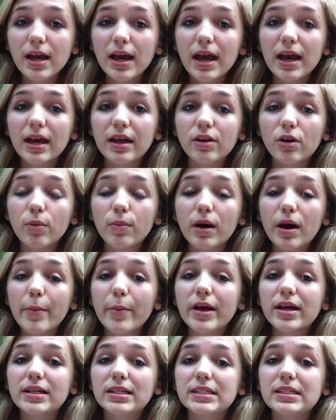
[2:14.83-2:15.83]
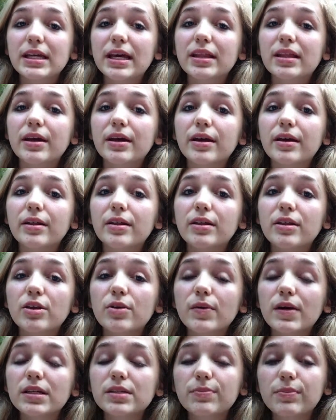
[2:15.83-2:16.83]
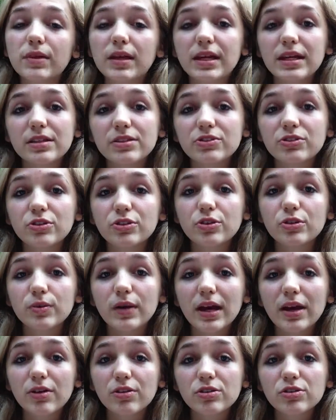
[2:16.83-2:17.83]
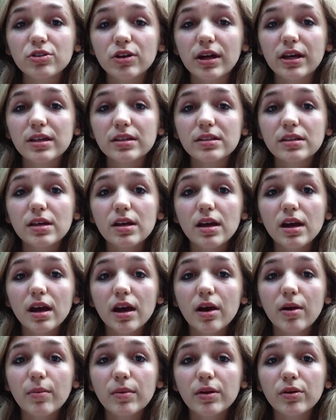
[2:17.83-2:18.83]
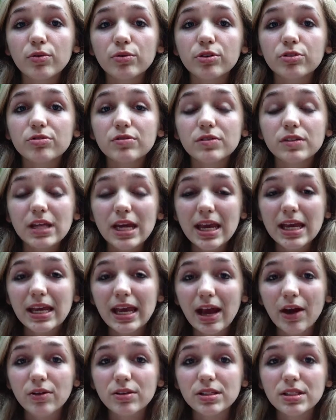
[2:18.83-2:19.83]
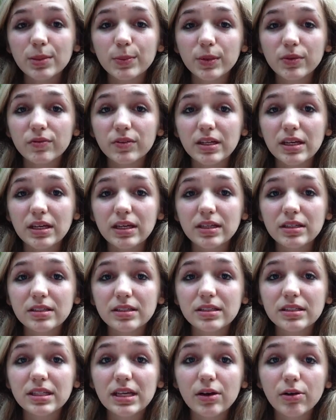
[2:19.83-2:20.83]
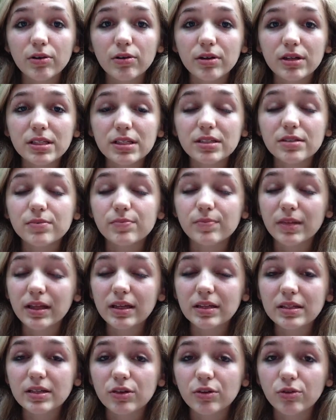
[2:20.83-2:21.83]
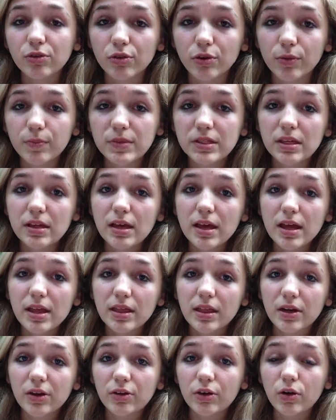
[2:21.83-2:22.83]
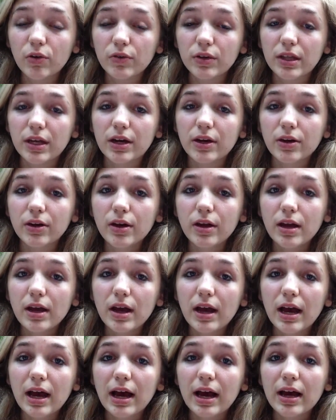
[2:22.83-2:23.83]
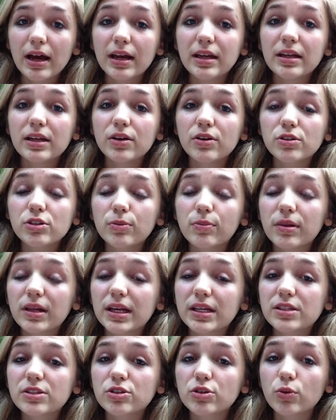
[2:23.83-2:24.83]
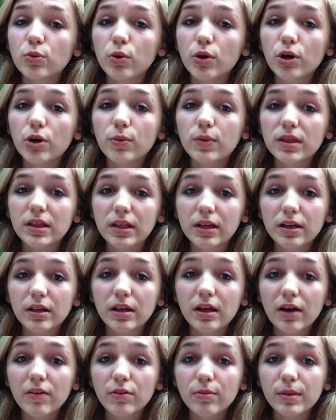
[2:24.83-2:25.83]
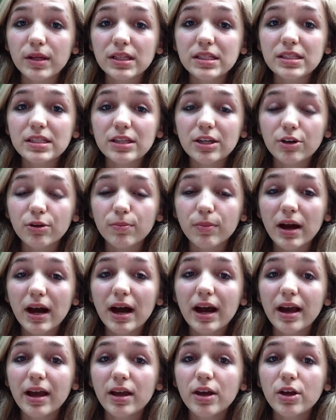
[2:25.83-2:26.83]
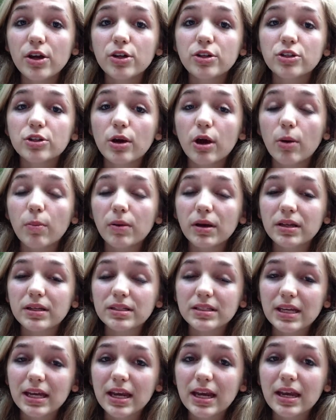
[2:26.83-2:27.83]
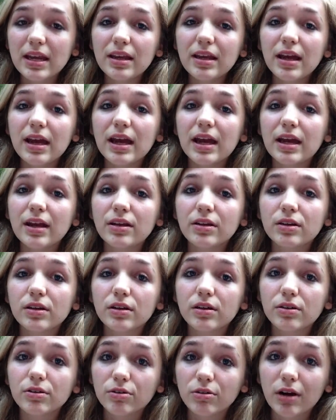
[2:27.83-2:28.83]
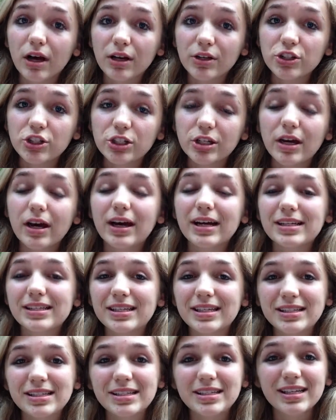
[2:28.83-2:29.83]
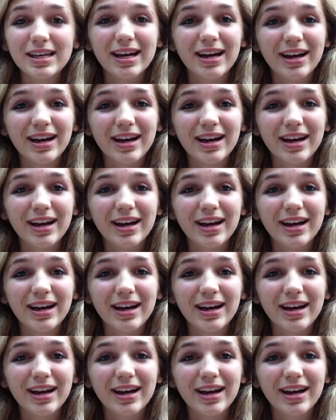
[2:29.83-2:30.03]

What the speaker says: and Obama has said that the U.S. plans to do airstrikes in order to take out some of the terrorist militant groups that are over there. And he also plans to work with the governments nearby to help contain and crush ISIS.